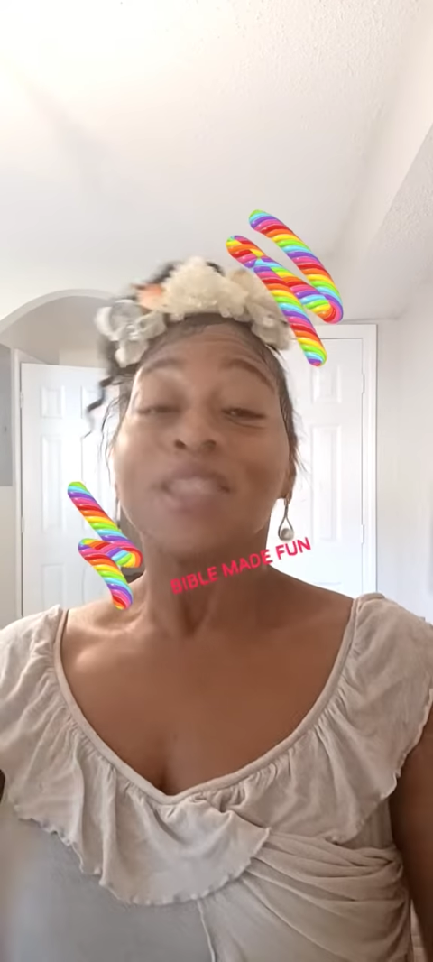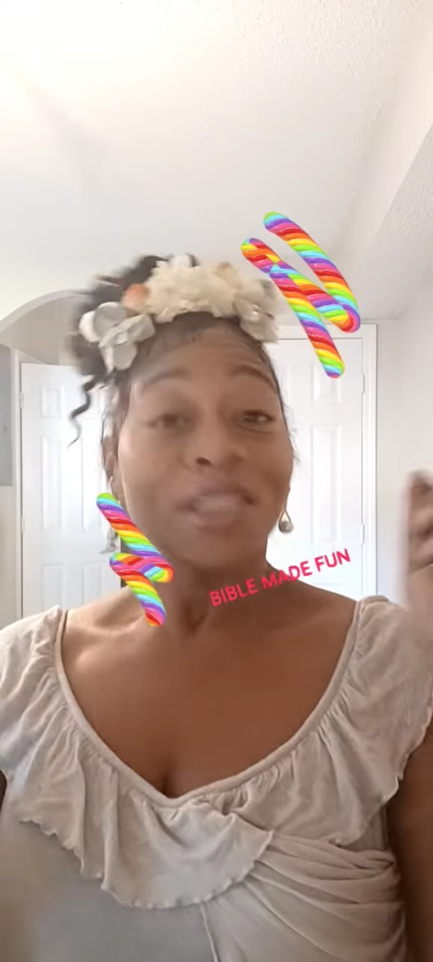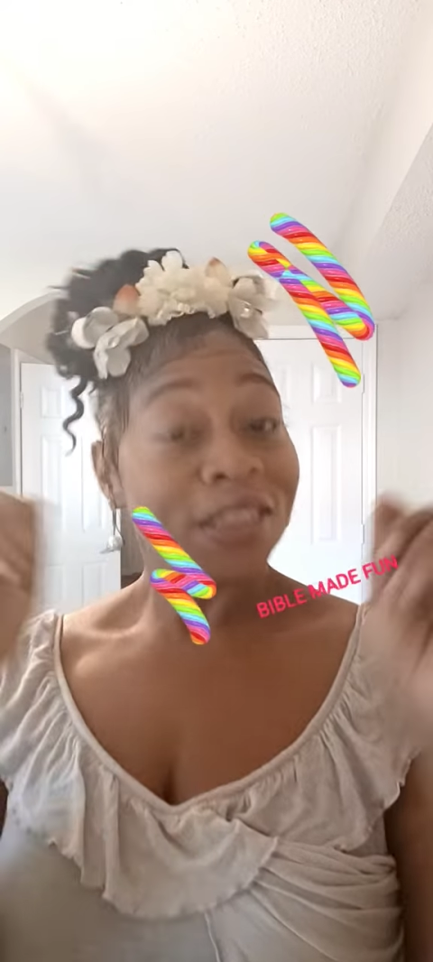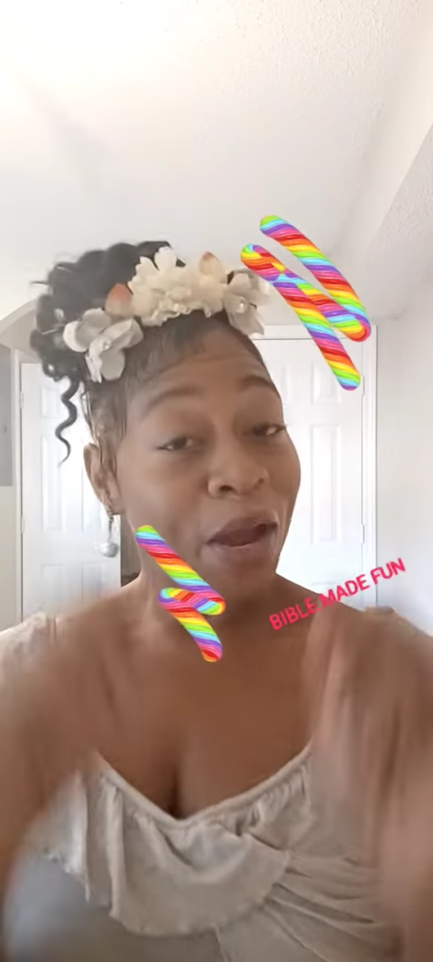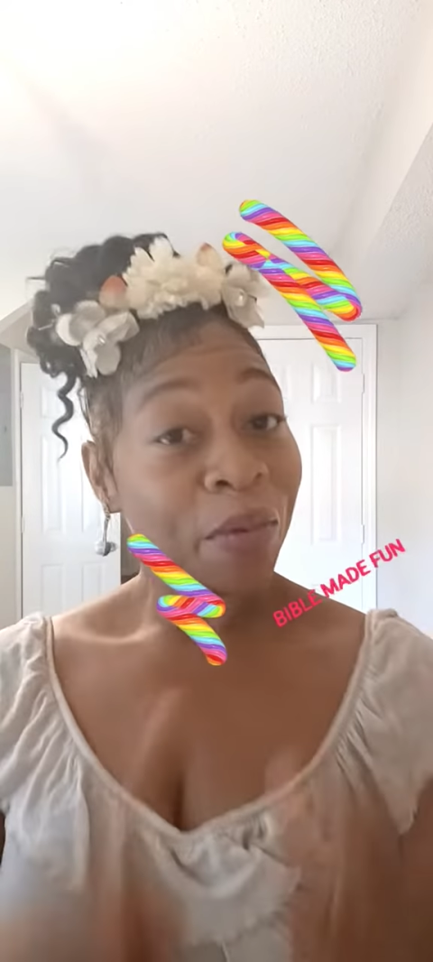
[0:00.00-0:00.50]

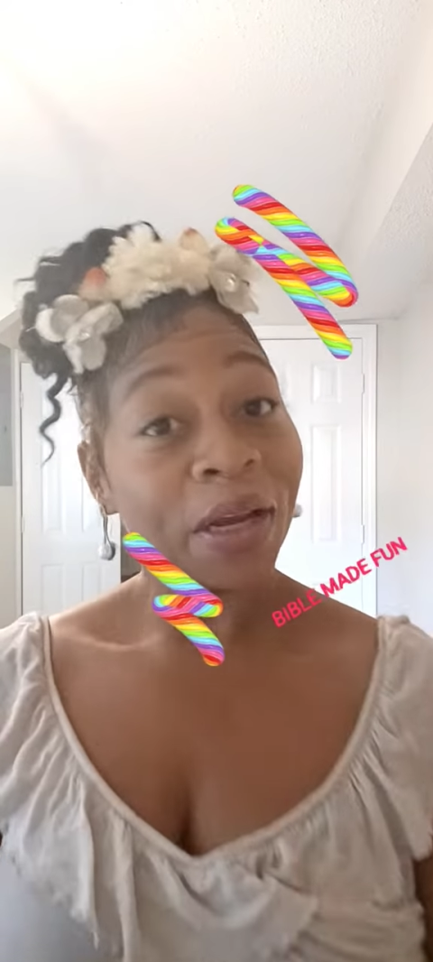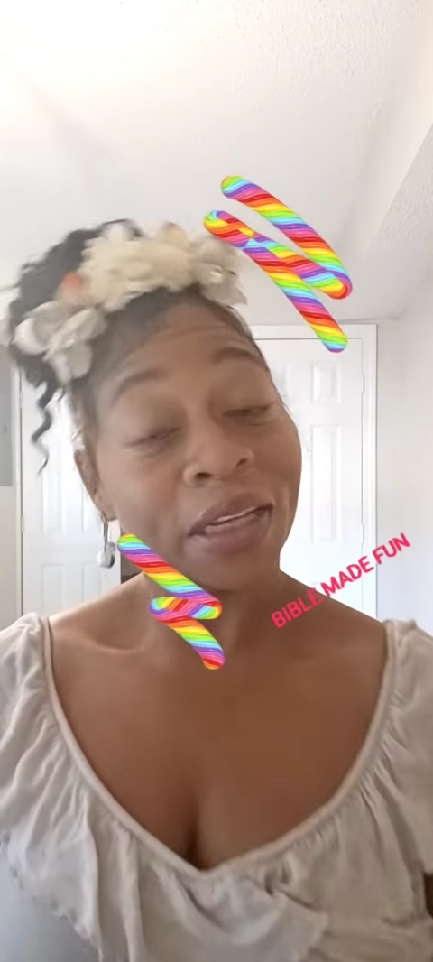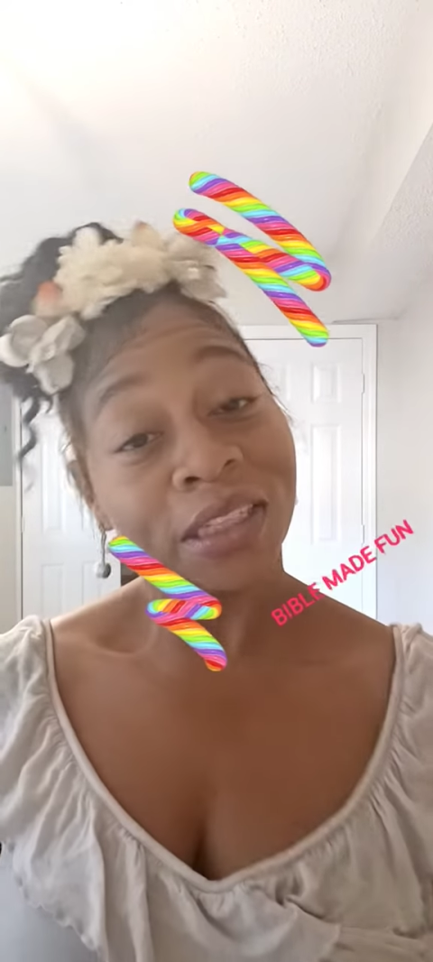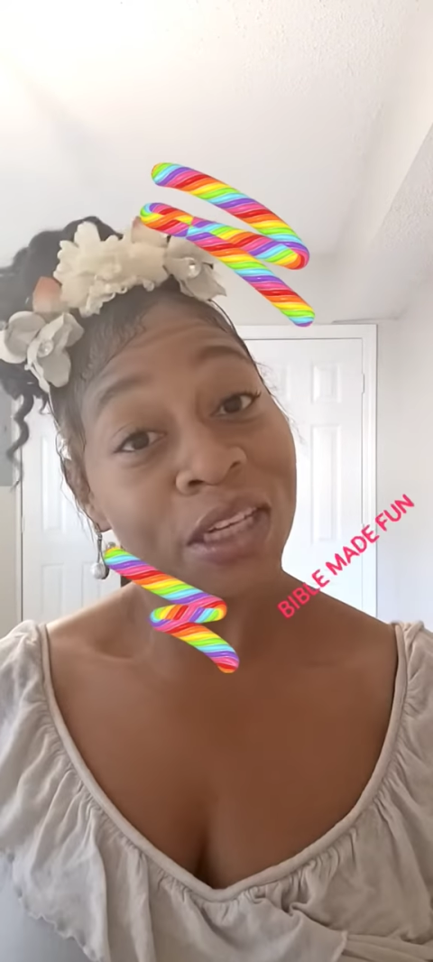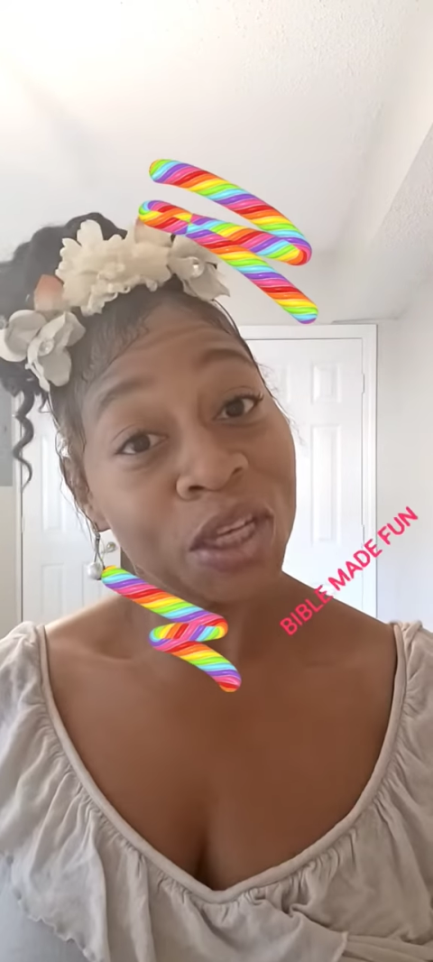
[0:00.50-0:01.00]
directly
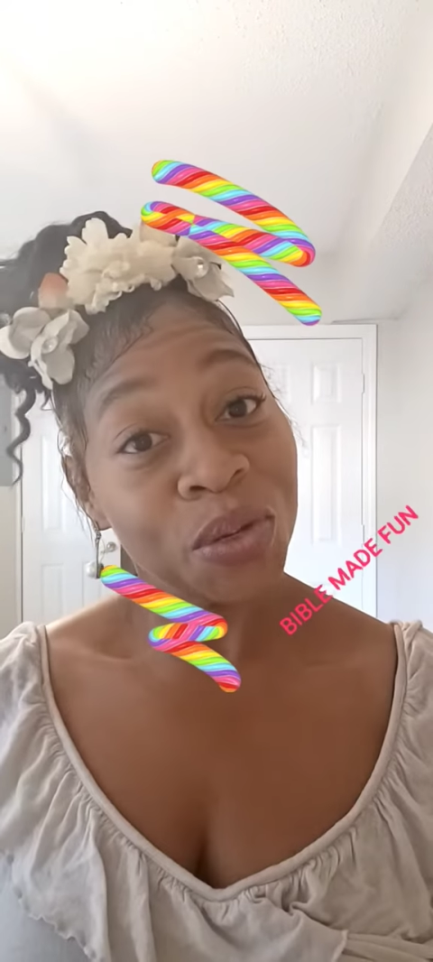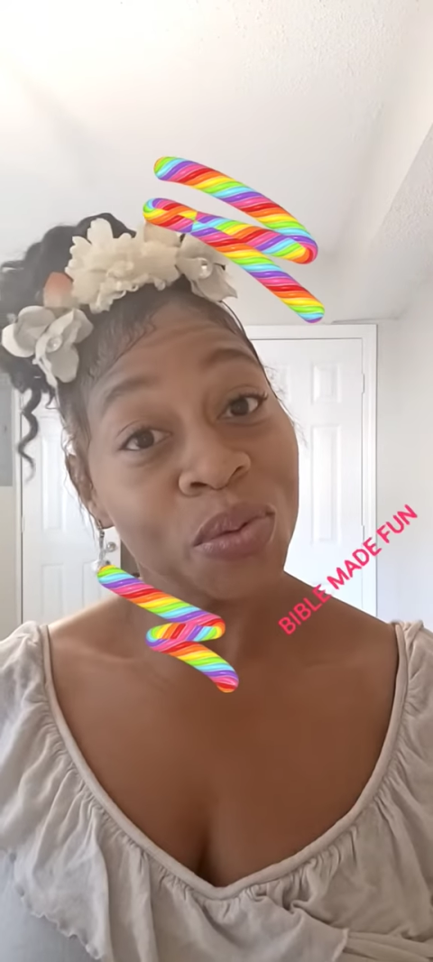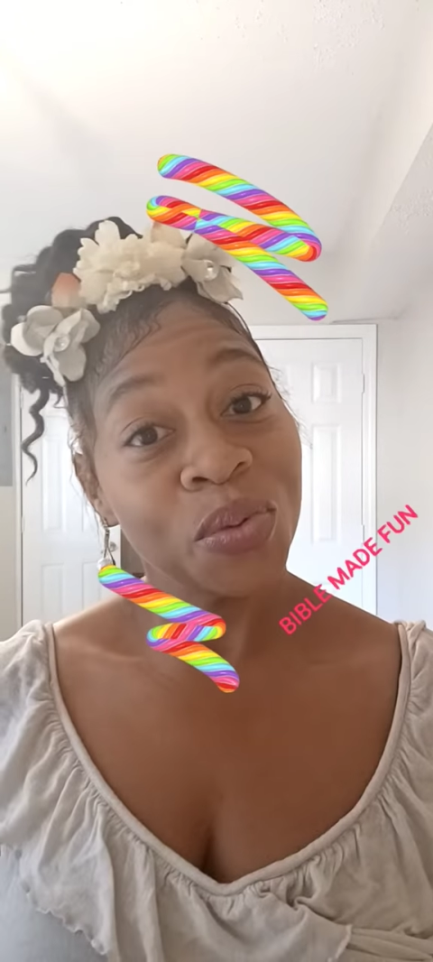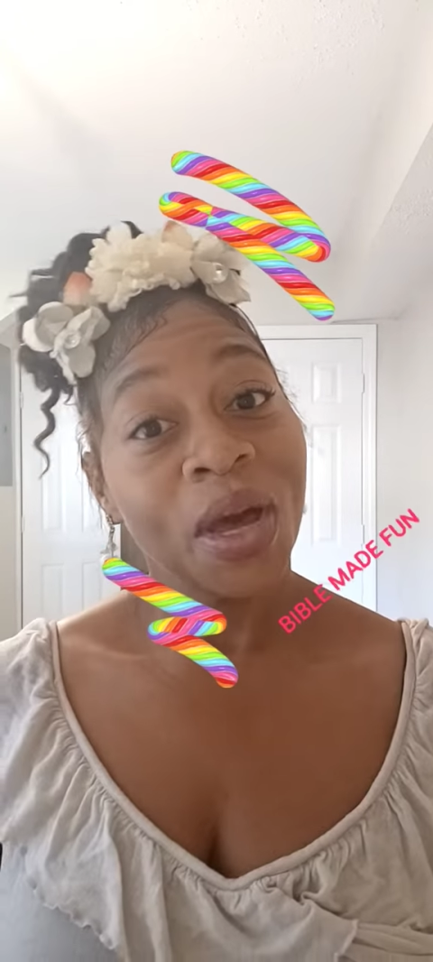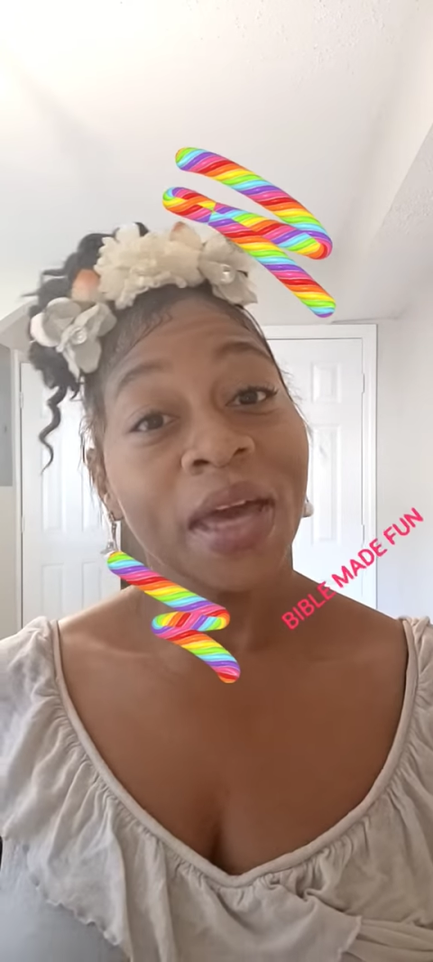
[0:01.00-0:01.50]
to you